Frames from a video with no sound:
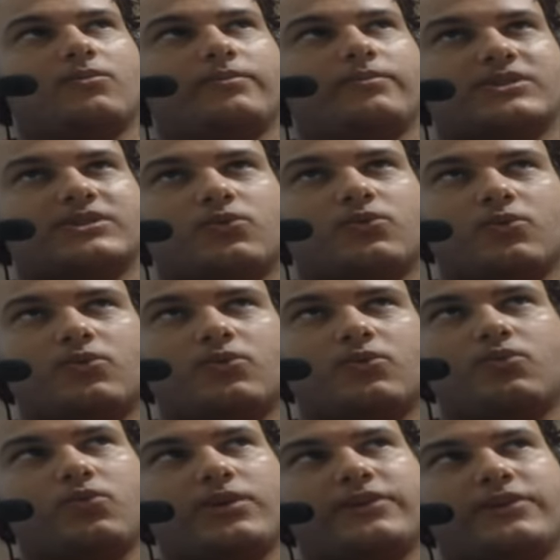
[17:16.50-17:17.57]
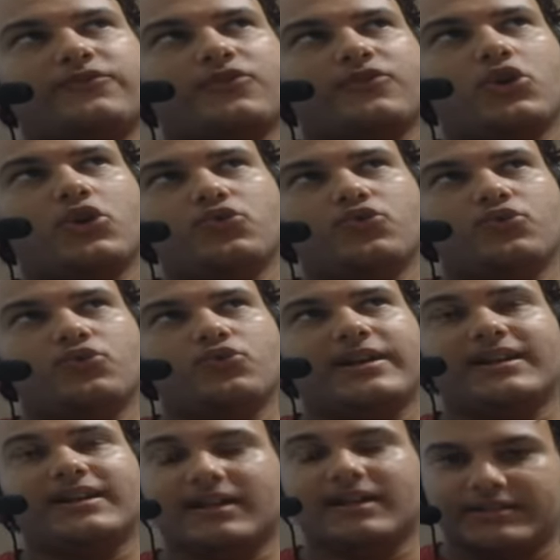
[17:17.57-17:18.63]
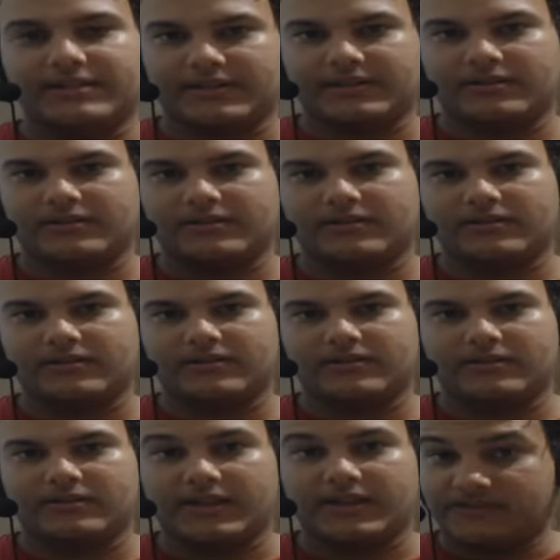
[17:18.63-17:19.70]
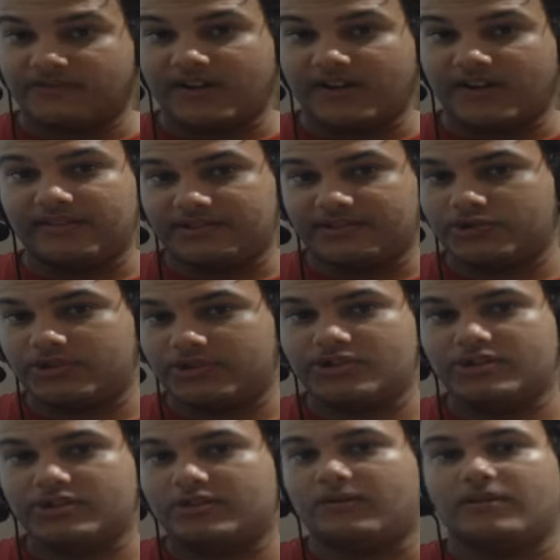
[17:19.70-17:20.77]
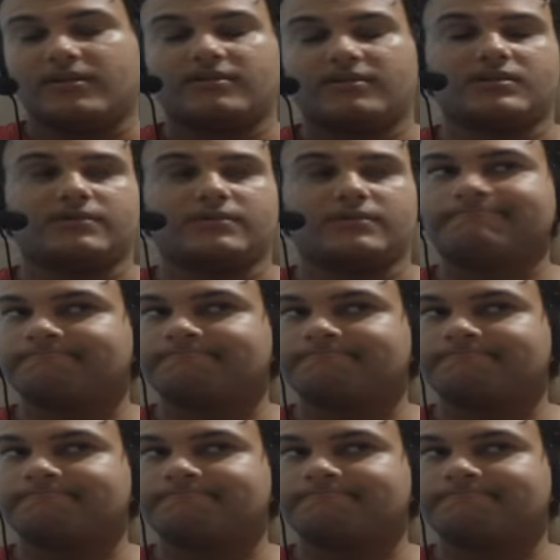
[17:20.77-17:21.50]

because with who he learned, his father Joichiro. So